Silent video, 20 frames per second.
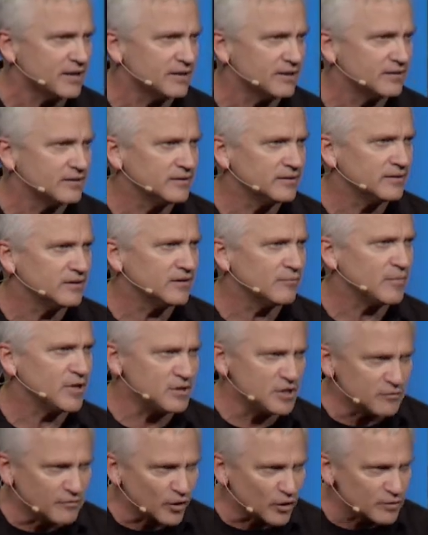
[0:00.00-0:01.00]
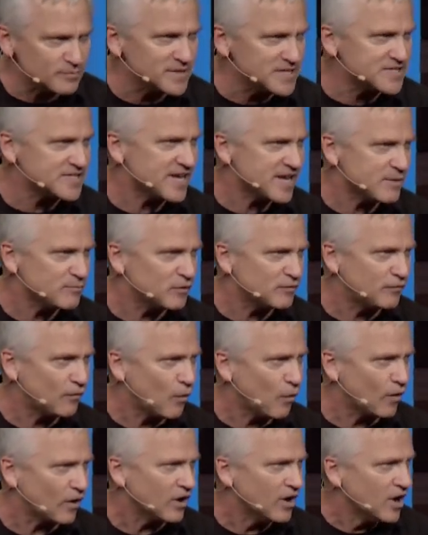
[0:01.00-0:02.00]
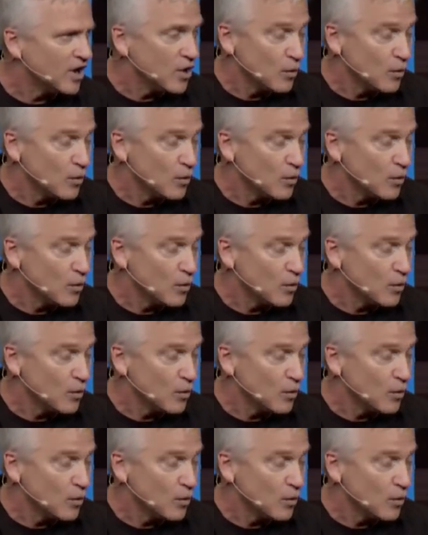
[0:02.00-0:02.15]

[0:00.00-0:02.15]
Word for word: I mean, you've heard me say it before.